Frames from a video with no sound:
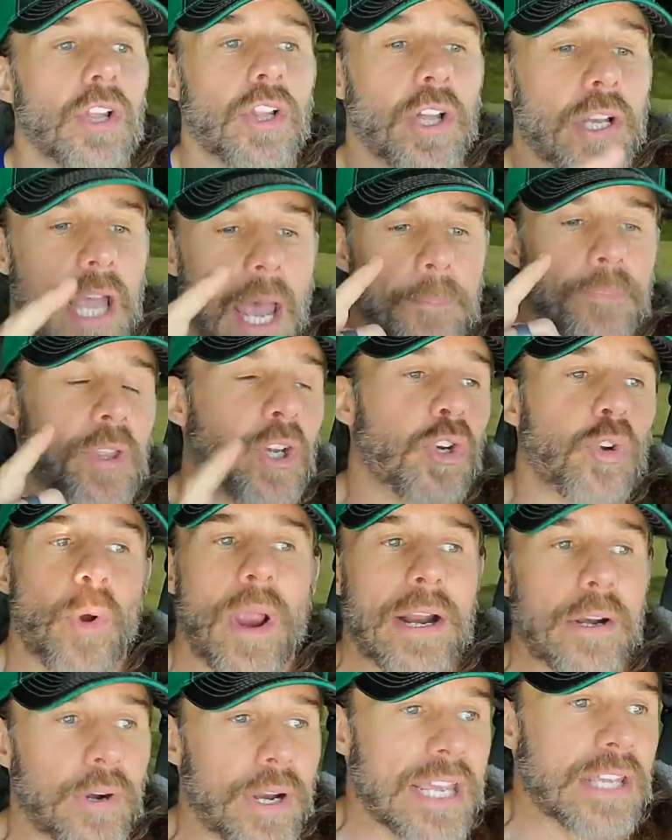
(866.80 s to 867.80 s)
Look up the
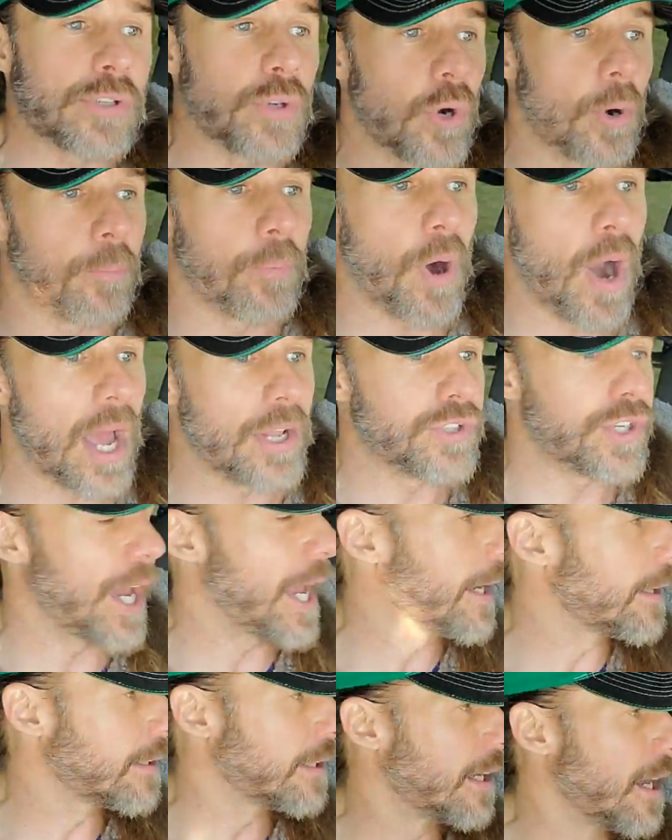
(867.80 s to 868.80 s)
Greater Israel
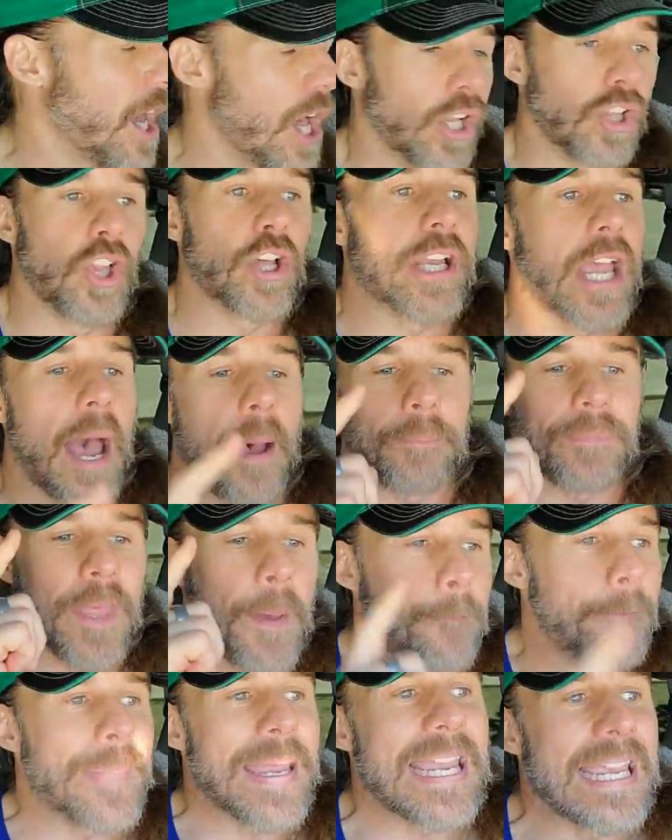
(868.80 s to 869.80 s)
Project. Look up
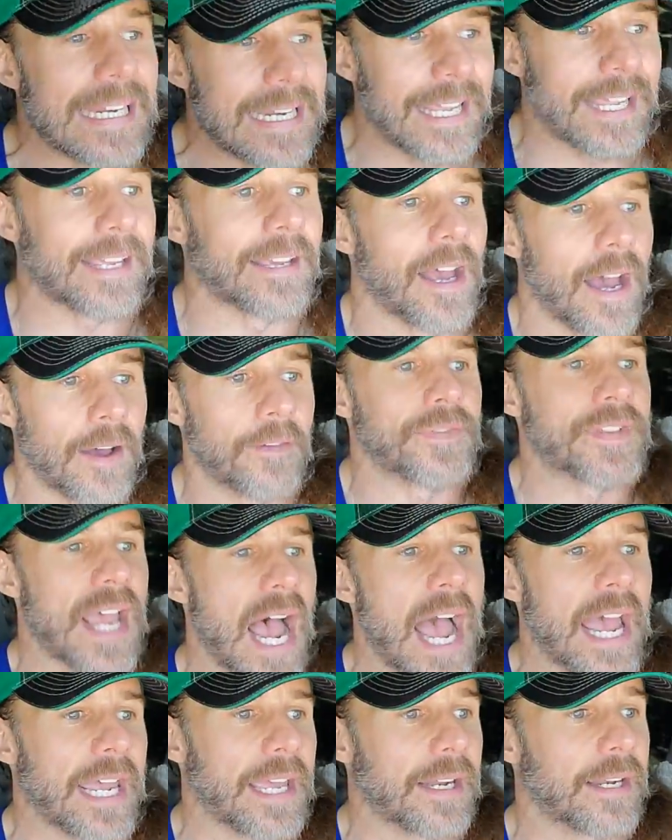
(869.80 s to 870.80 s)
the meaning of
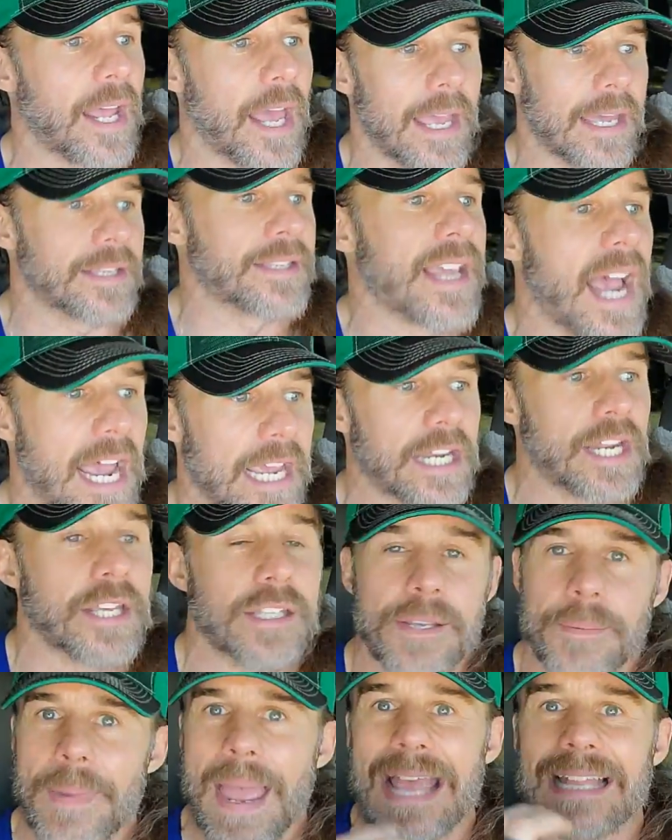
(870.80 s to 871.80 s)

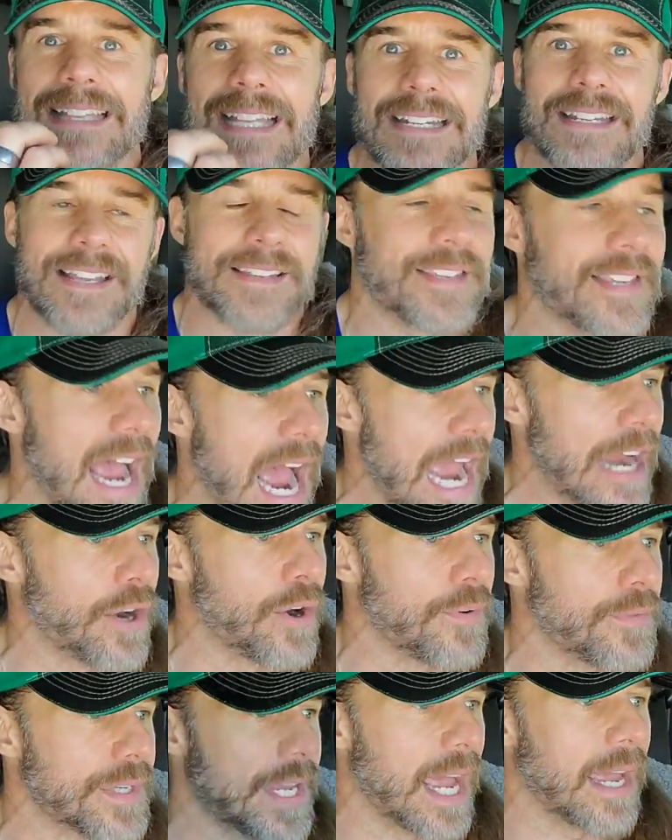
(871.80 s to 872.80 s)
Zionism and the
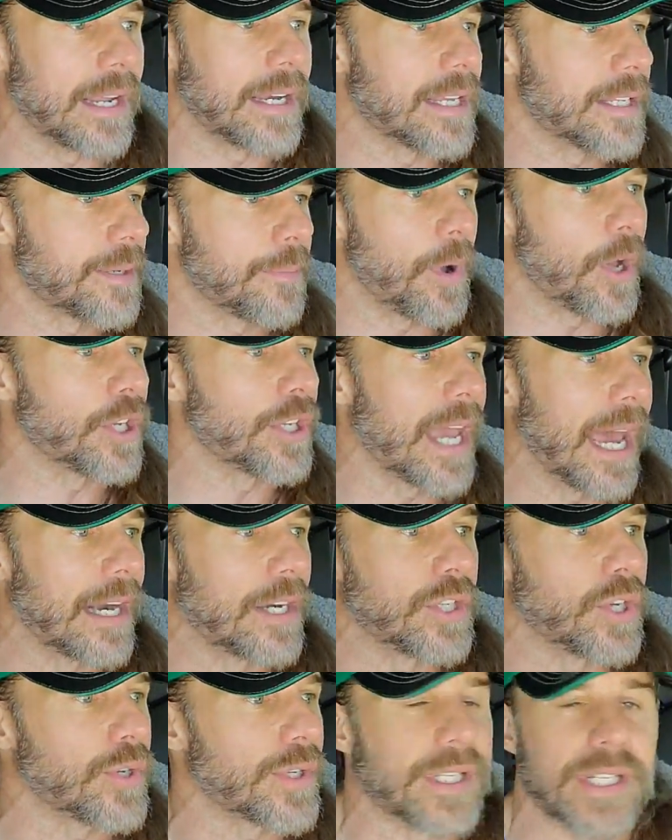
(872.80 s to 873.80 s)
desire of Zionism. All you got to
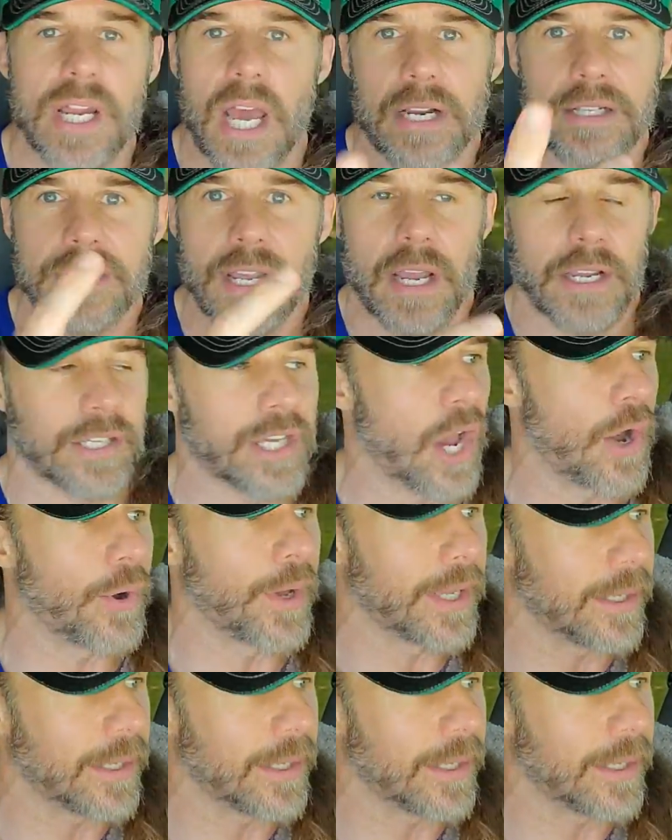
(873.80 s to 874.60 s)
do is DuckDuckGo